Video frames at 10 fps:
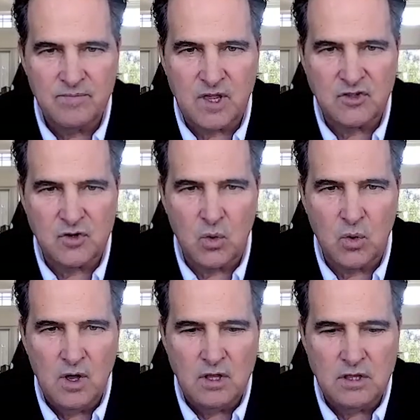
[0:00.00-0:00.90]
And
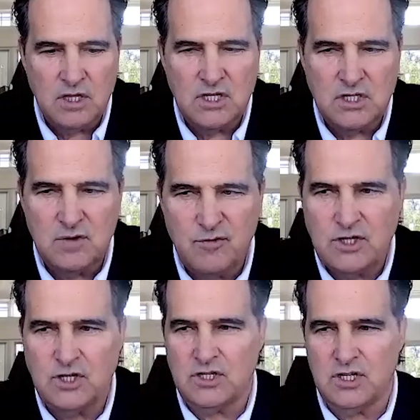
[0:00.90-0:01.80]
so these
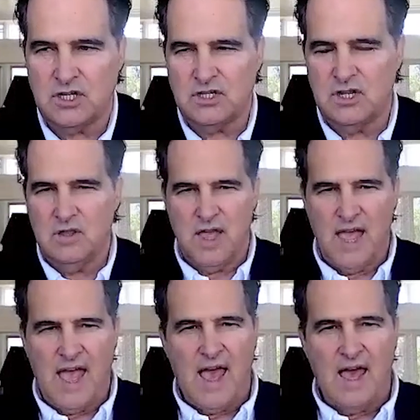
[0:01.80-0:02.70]
deficiencies
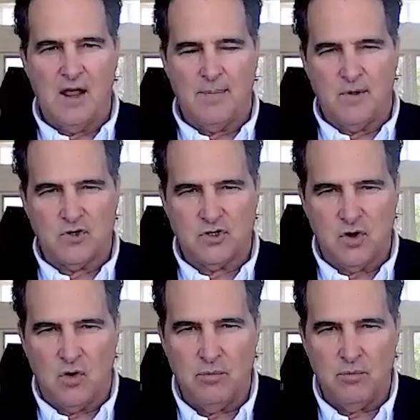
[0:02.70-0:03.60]
they add up. There's
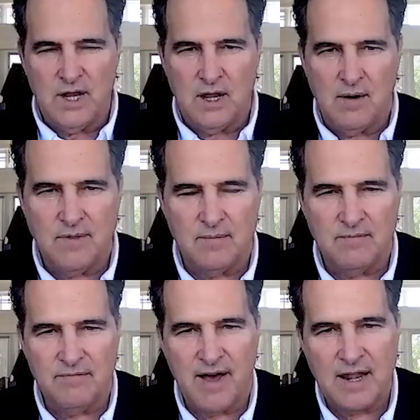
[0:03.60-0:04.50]
so many of them.
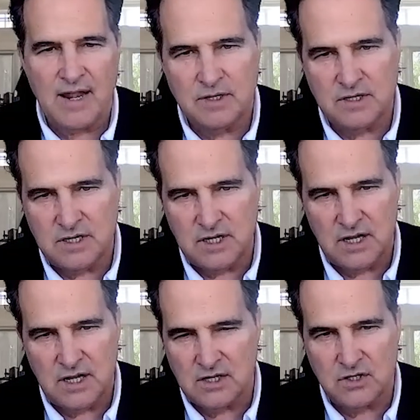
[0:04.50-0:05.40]
Vitamin
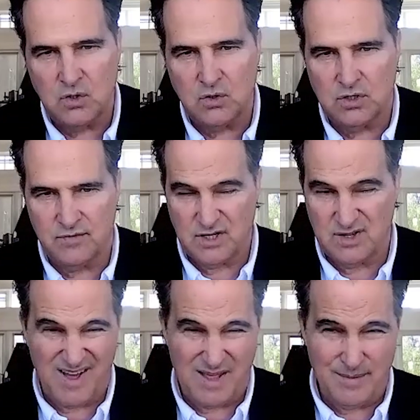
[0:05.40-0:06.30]
D is a huge
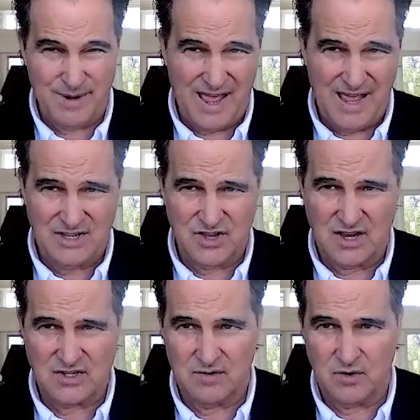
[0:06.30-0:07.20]
deficiency. Vitamin A is
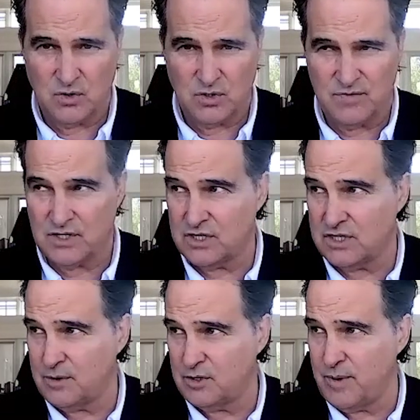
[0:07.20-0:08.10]
actually a huge
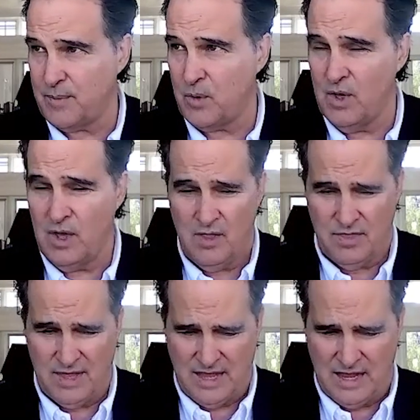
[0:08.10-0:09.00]
deficiency because people
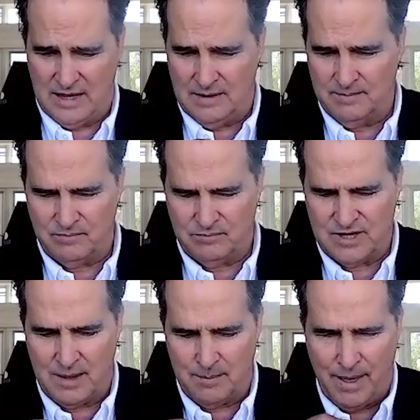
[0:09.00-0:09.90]
think they can
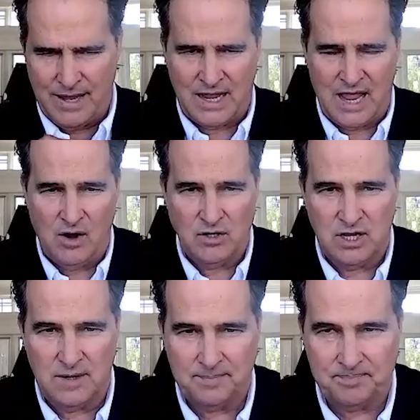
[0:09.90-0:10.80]
take beta
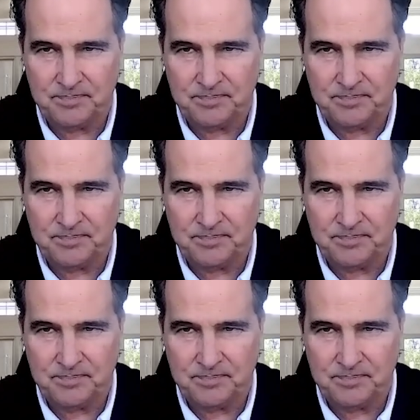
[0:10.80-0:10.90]
carotene